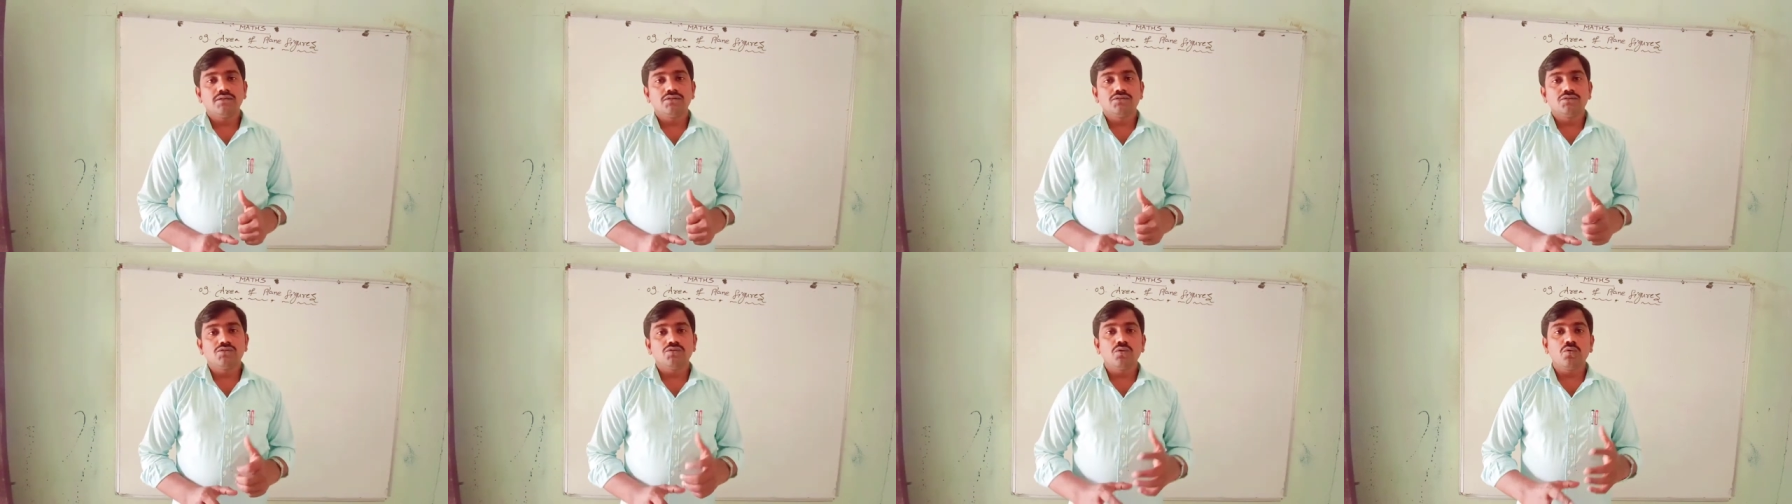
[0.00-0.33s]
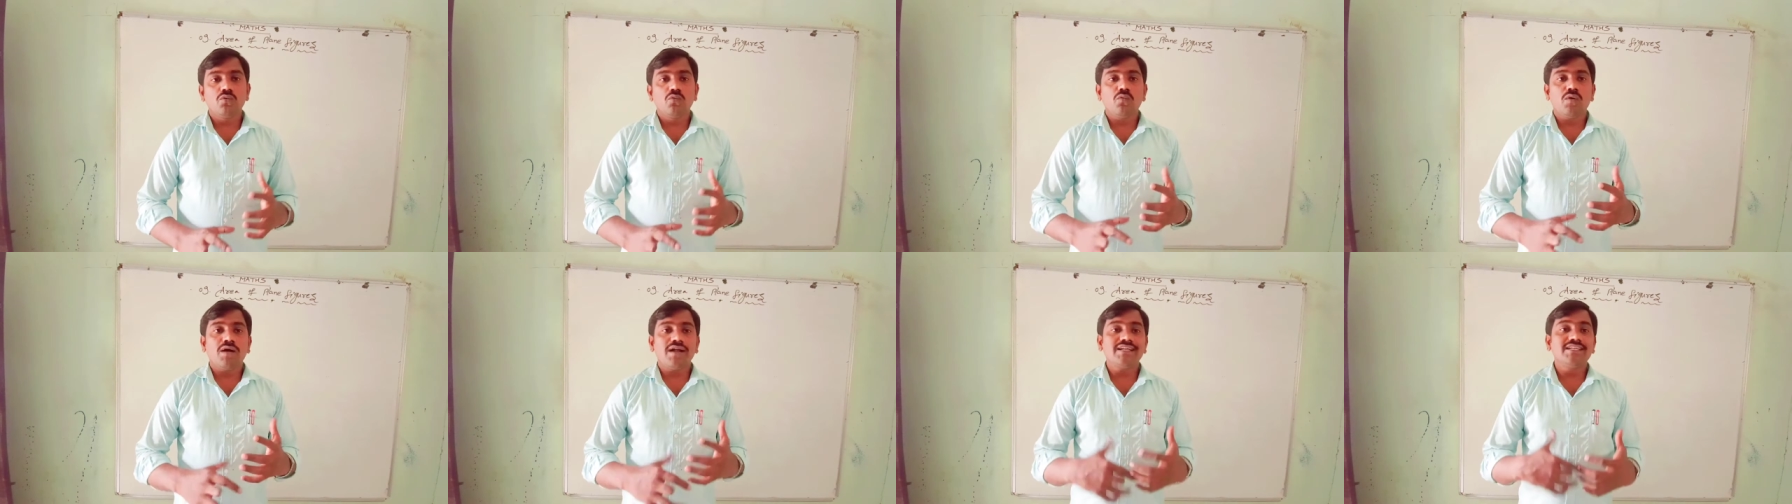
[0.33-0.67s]
So
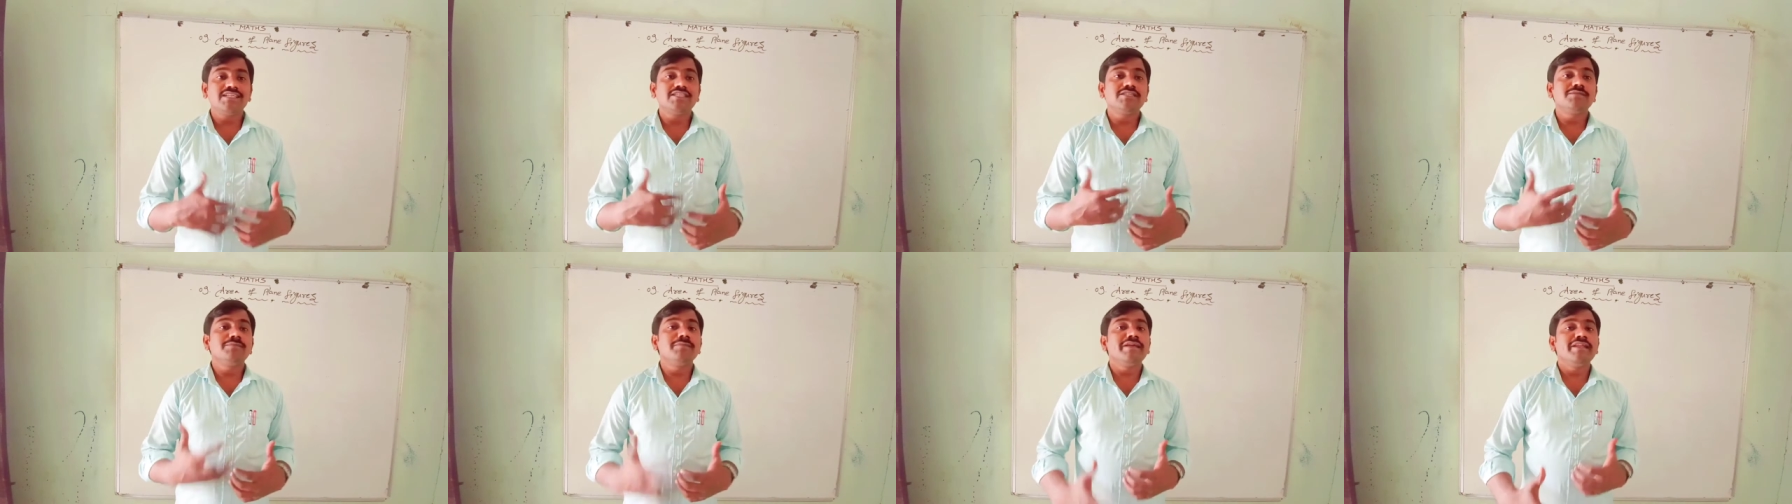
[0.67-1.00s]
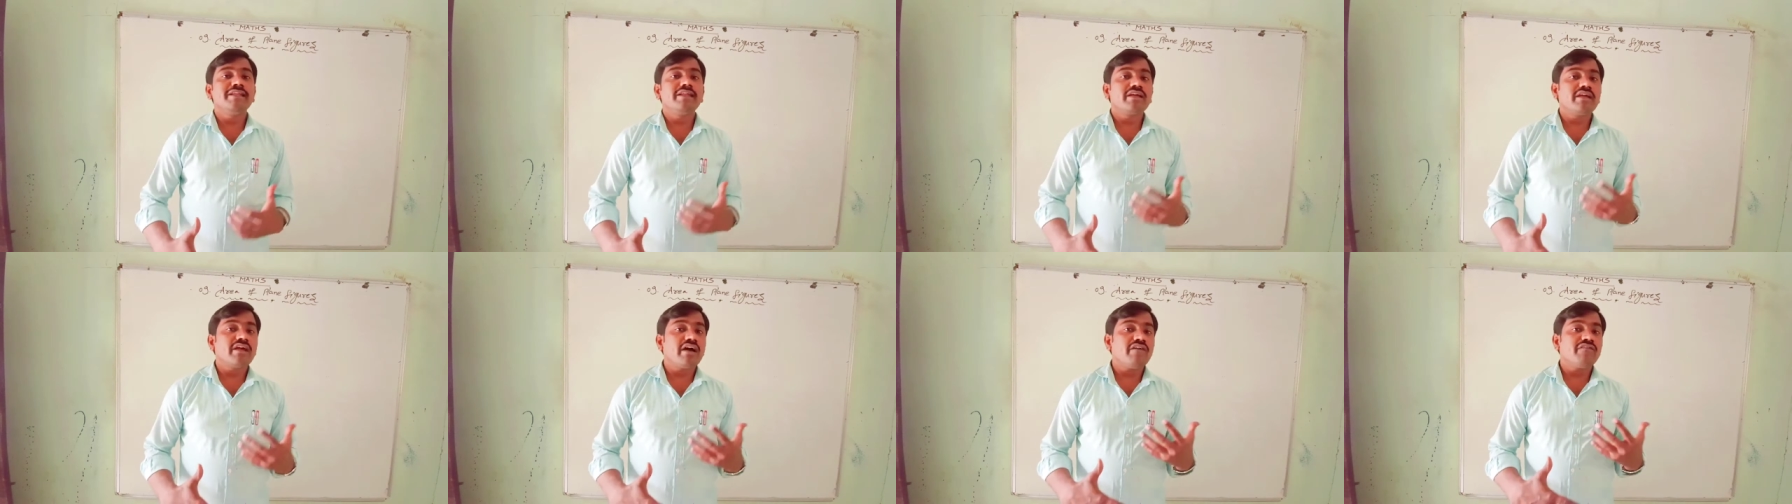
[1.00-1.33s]
what is
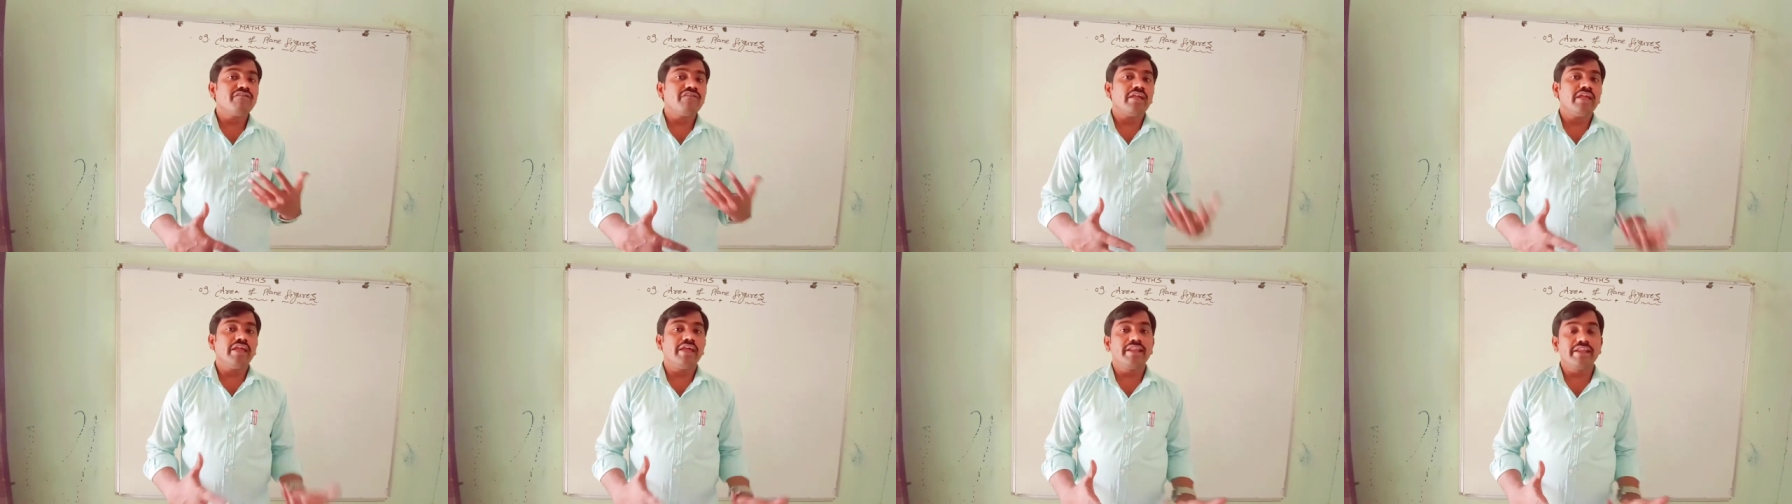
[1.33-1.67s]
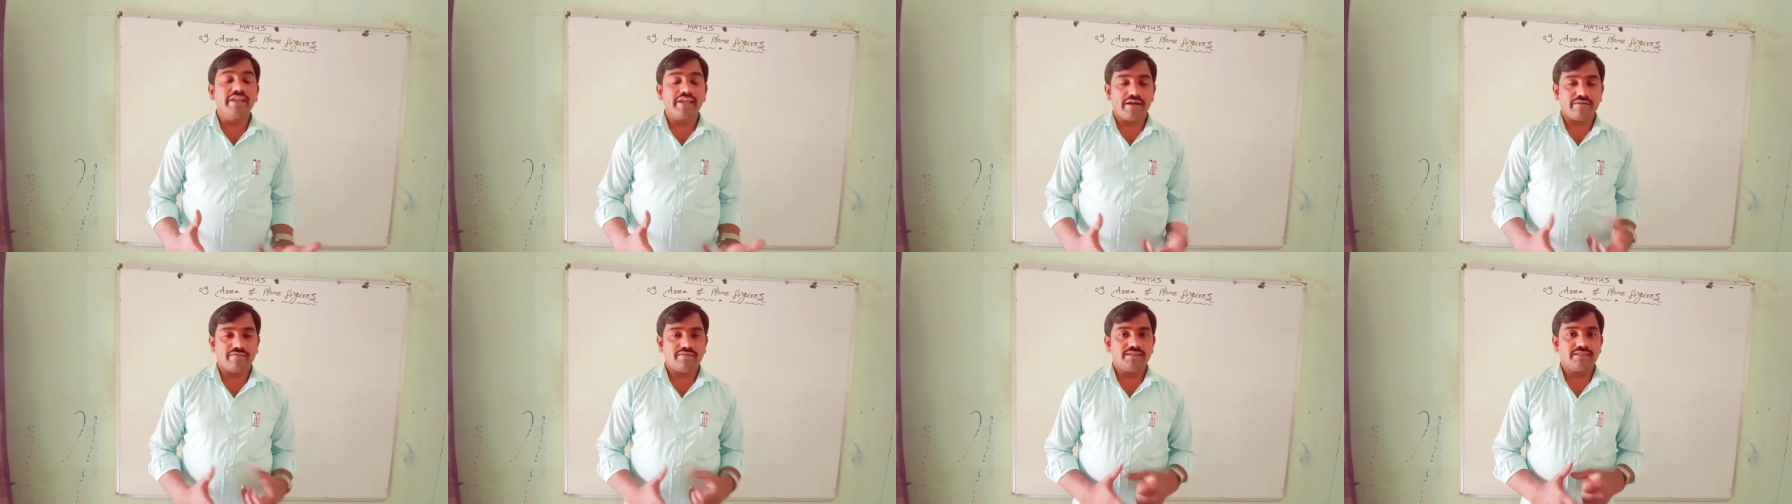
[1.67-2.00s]
meaning of
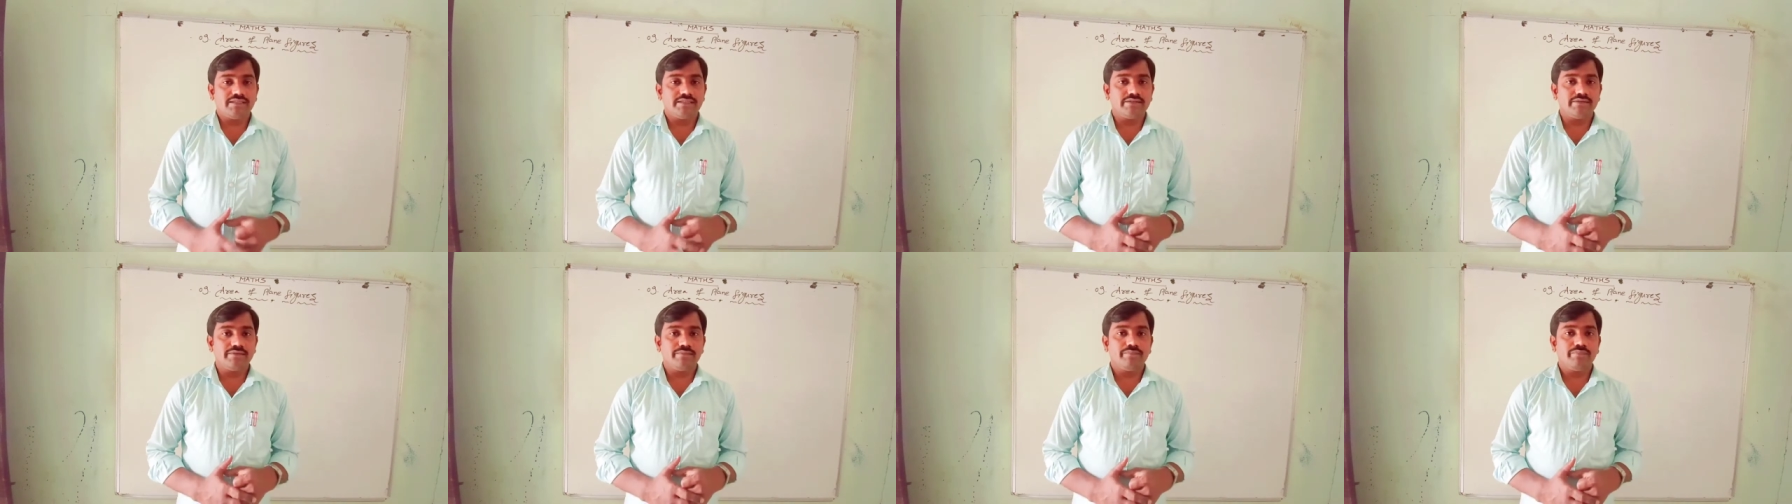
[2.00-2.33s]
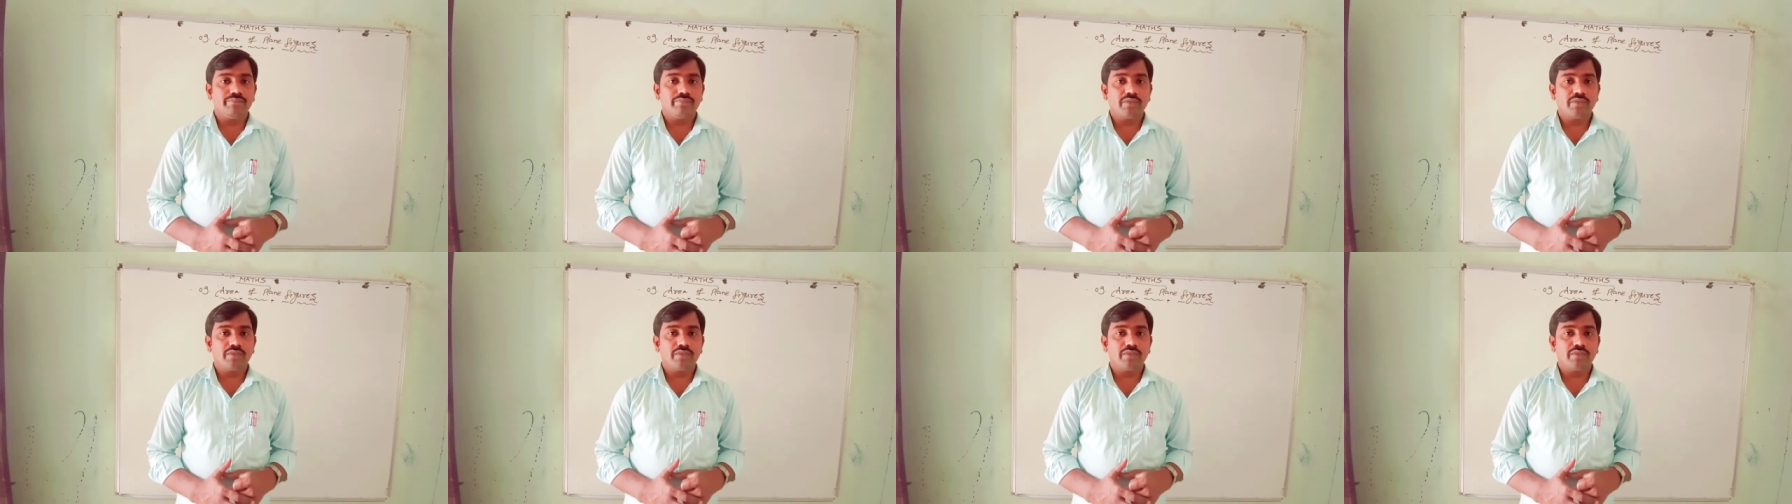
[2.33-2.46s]
area first?